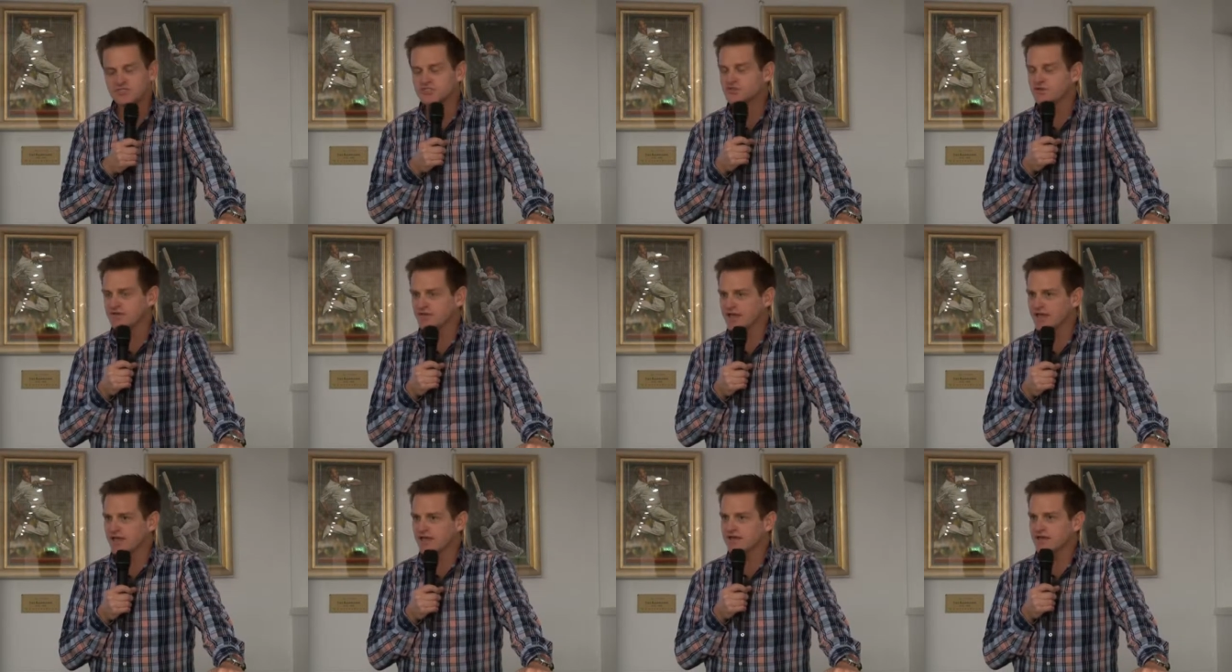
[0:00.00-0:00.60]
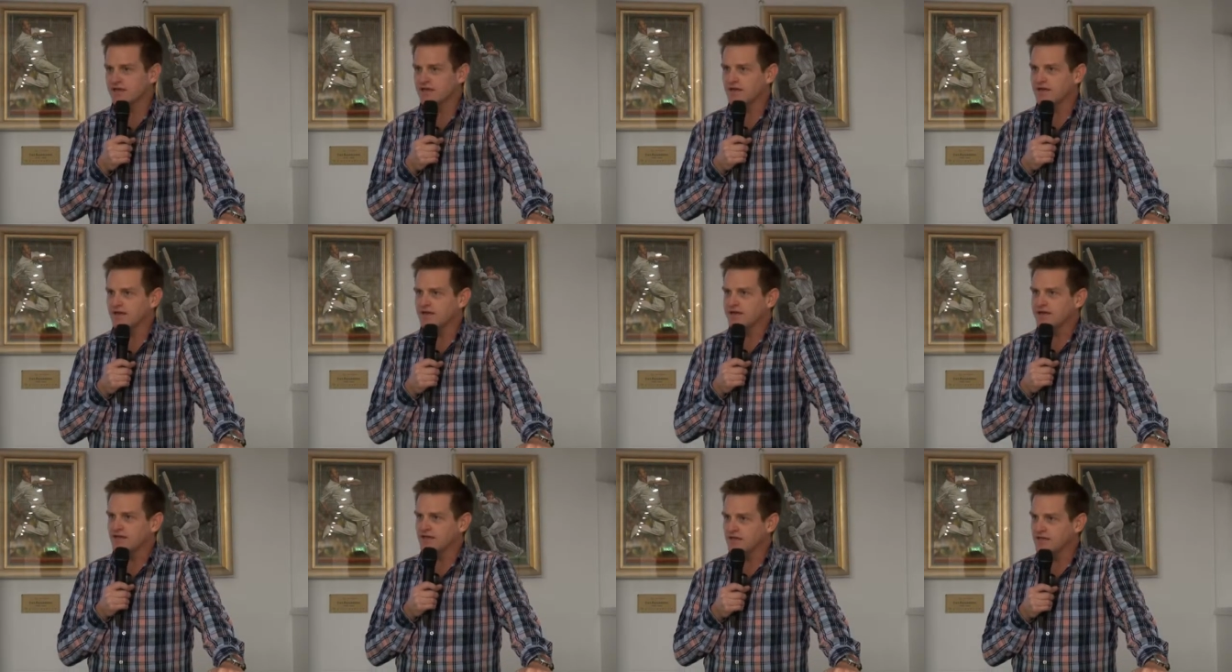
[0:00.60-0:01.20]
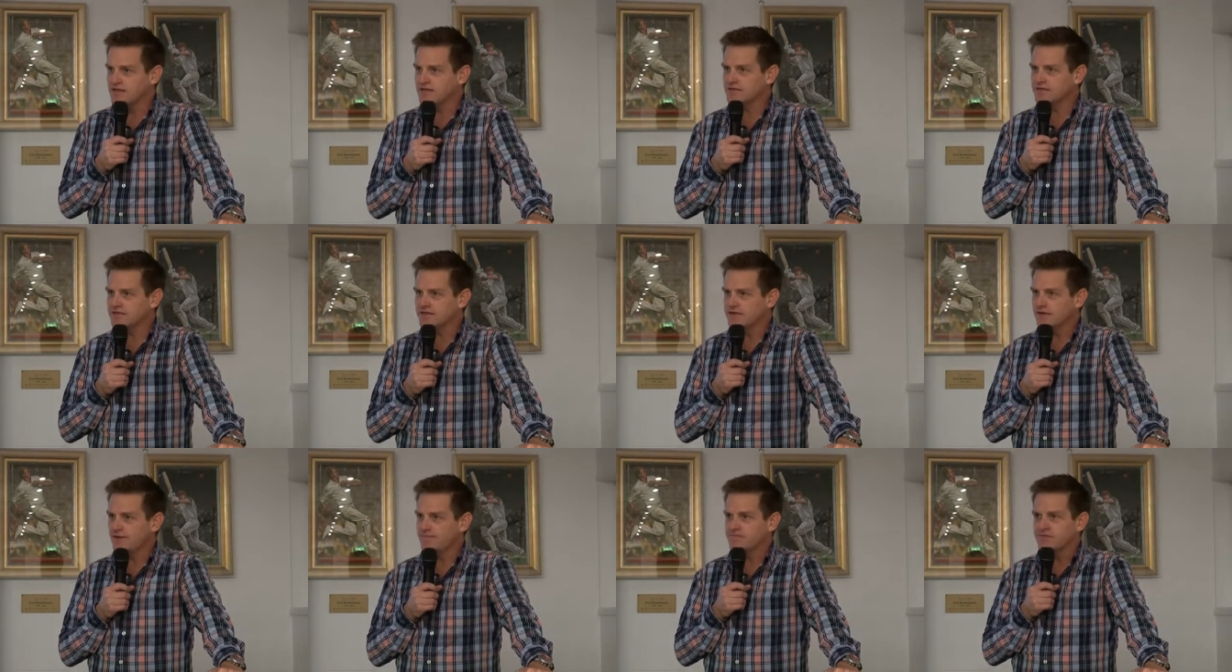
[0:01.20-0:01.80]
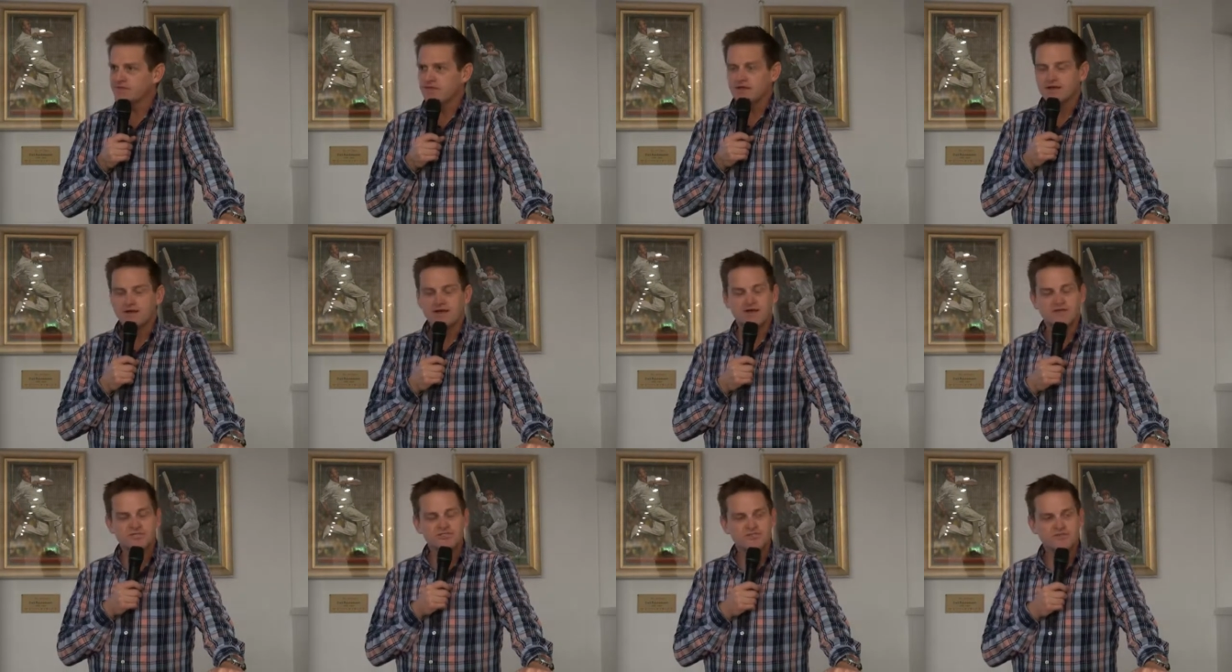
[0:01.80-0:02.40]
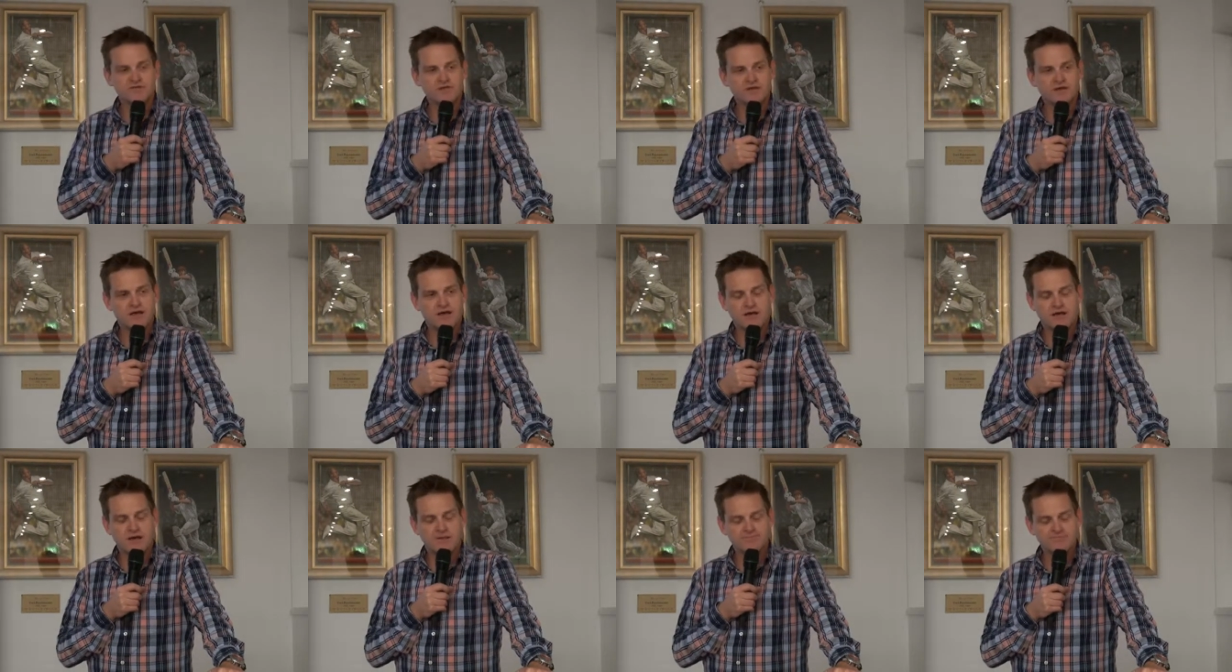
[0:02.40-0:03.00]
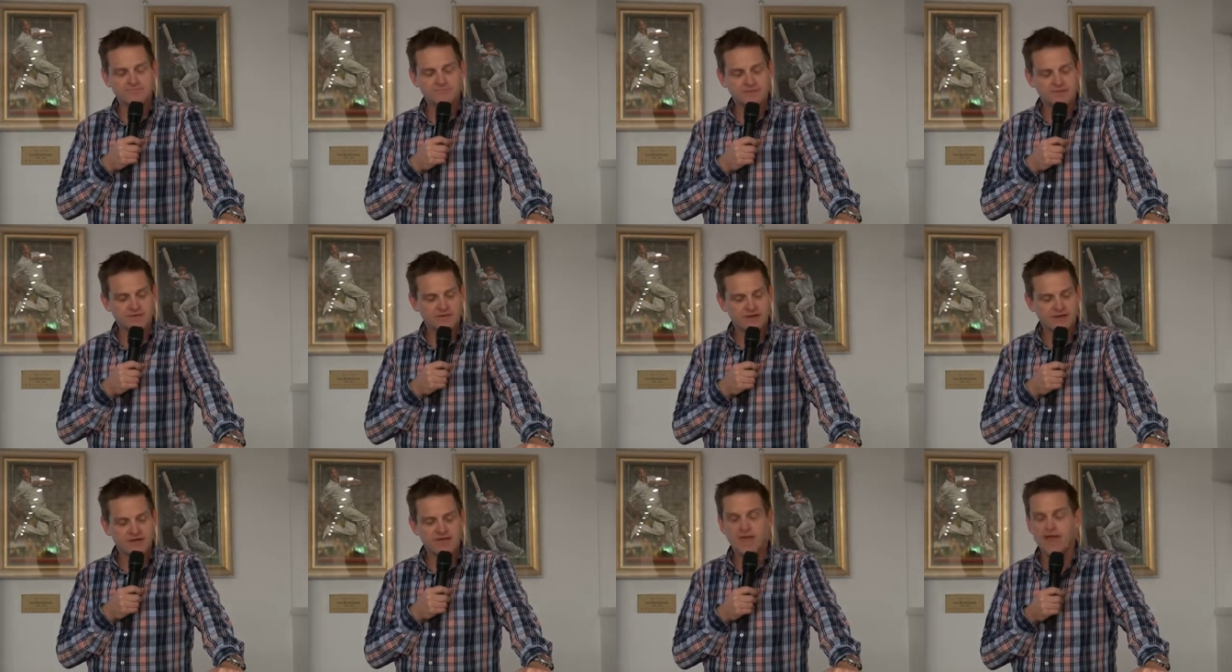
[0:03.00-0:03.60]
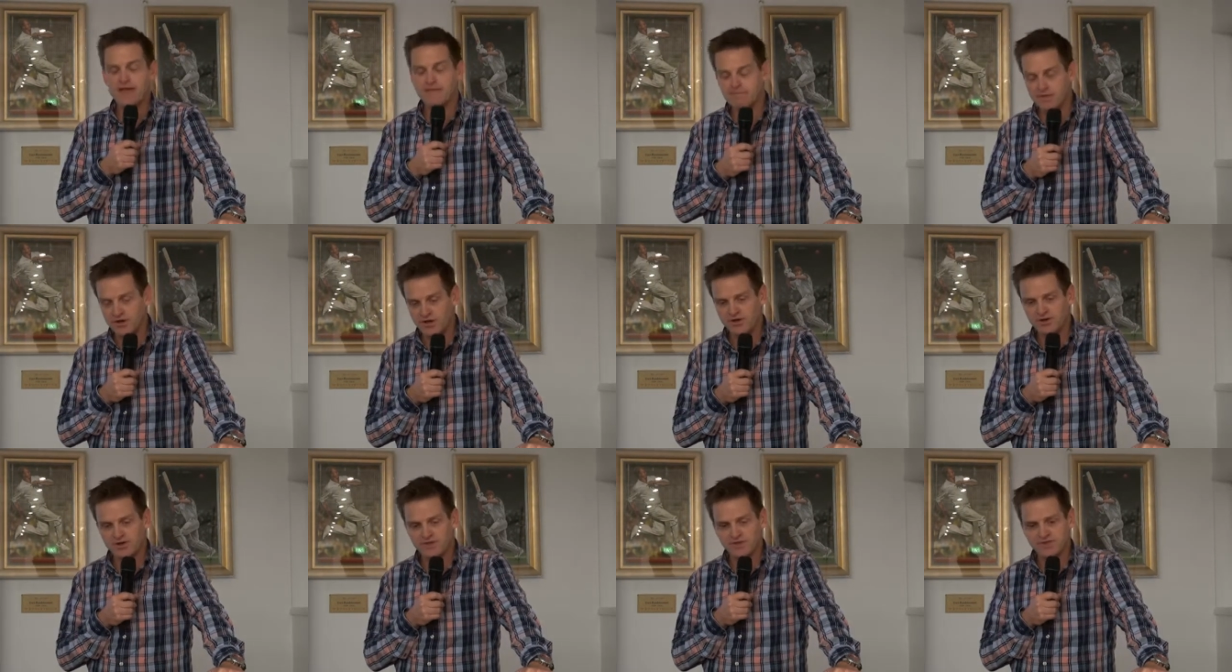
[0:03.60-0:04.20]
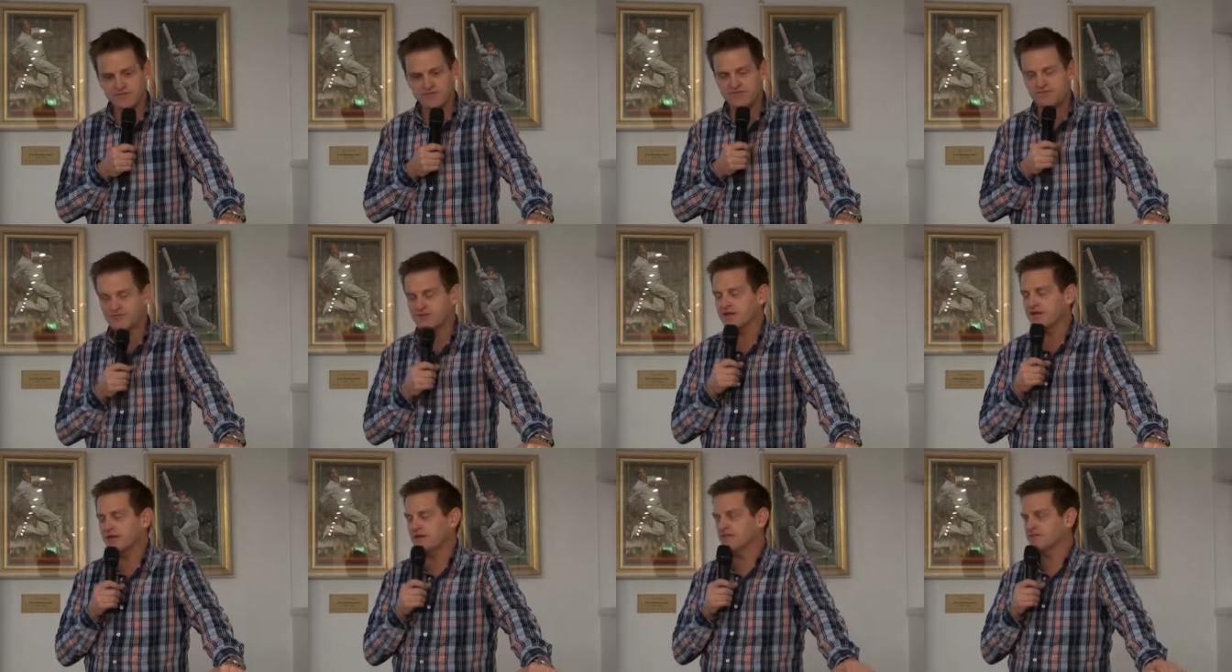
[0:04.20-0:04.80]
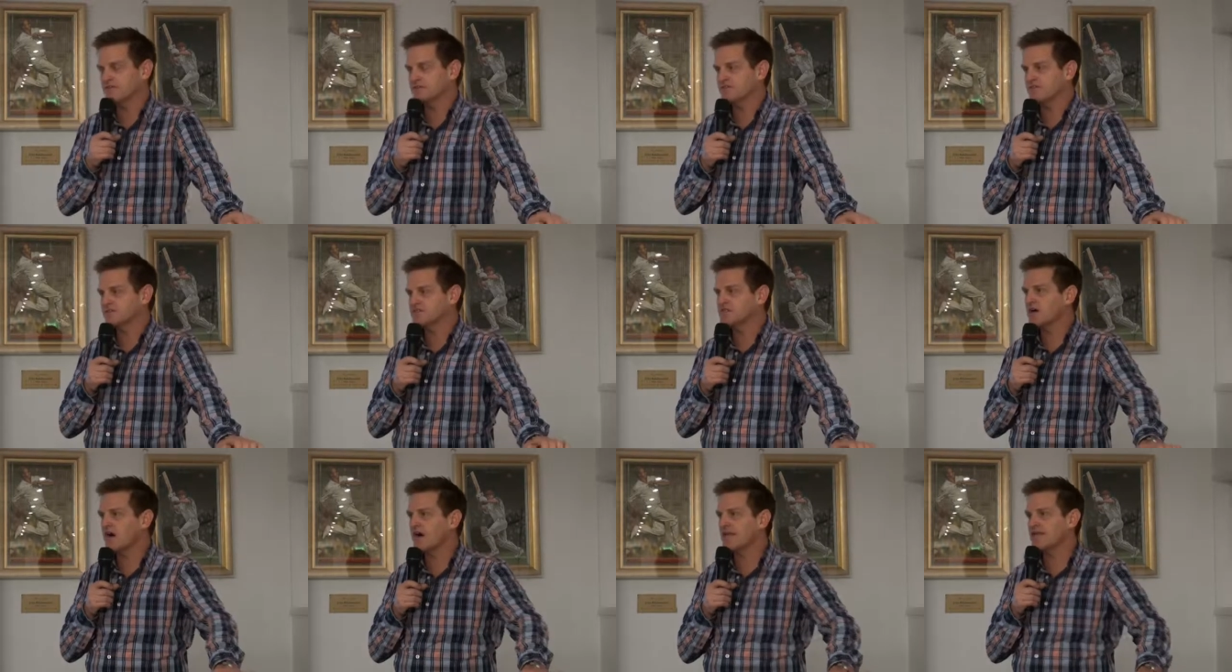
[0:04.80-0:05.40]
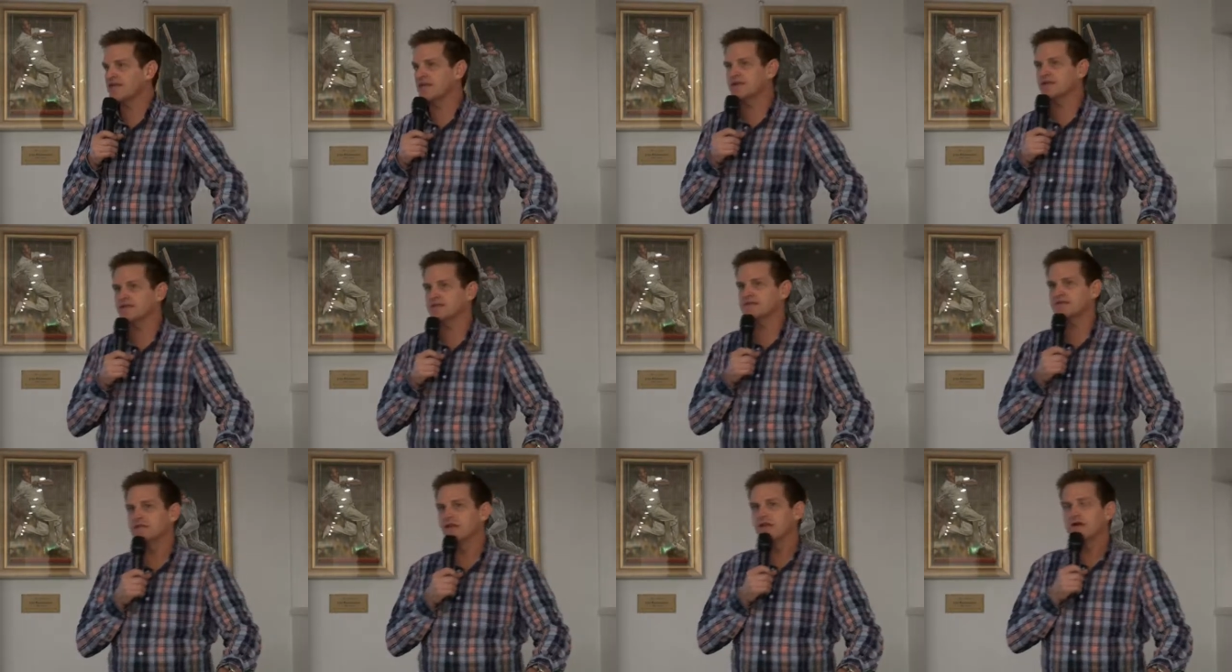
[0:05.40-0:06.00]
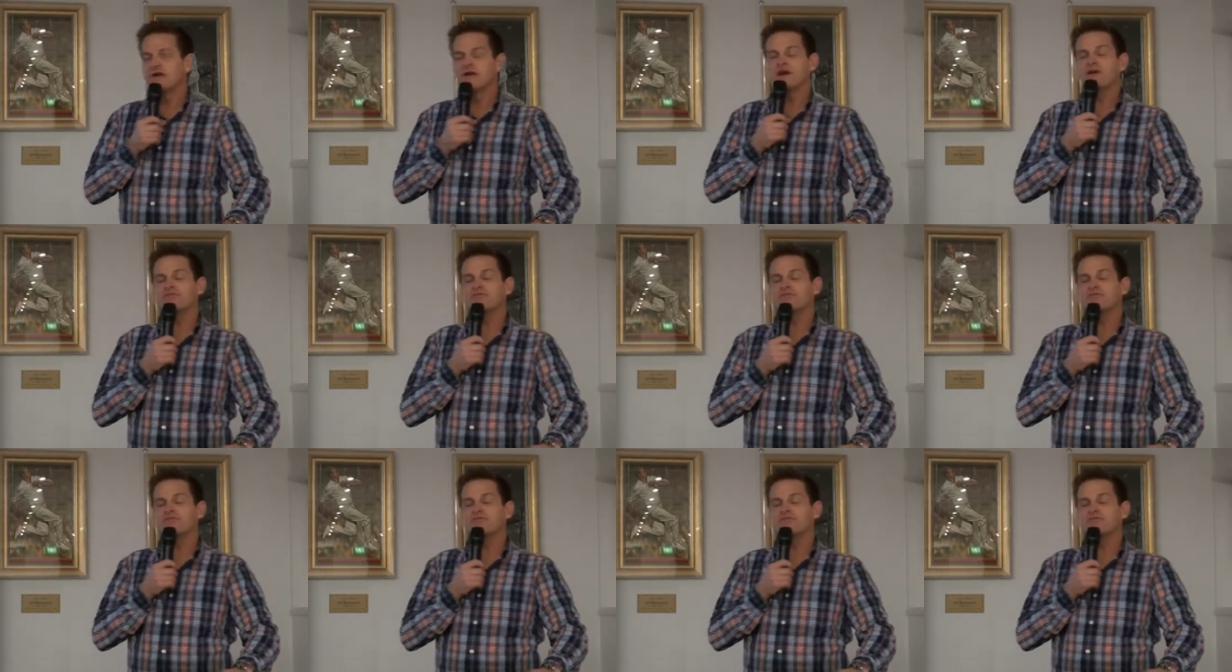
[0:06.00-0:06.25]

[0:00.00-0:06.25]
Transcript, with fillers: into Sri Lanka, India, uh, Sri, um, uh, Cambodia, different areas of Thailand, and,